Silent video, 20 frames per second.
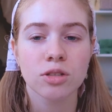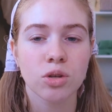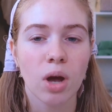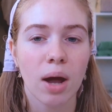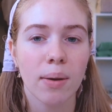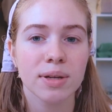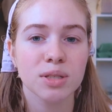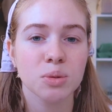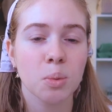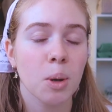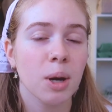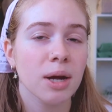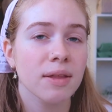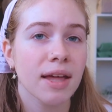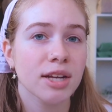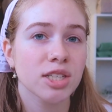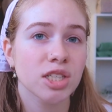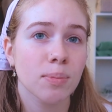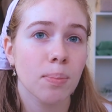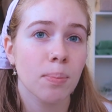So I was worried
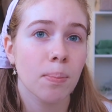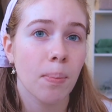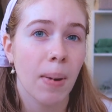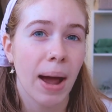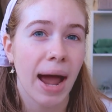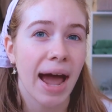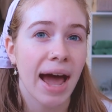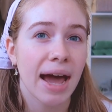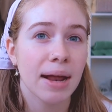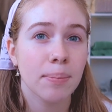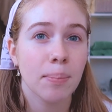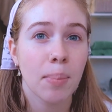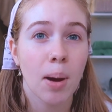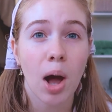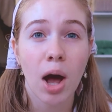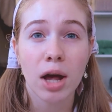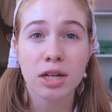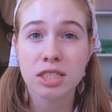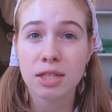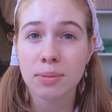that she had
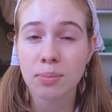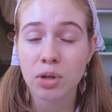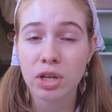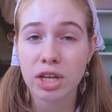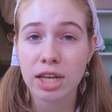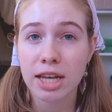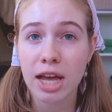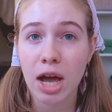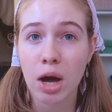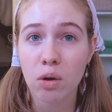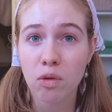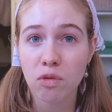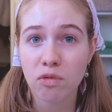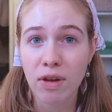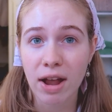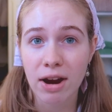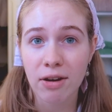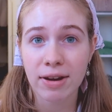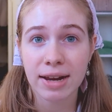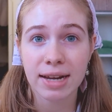possibly
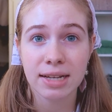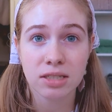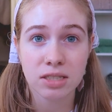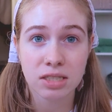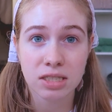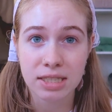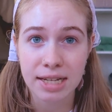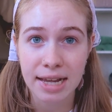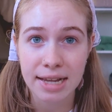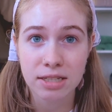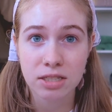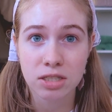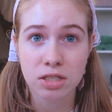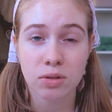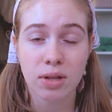ovarian cysts,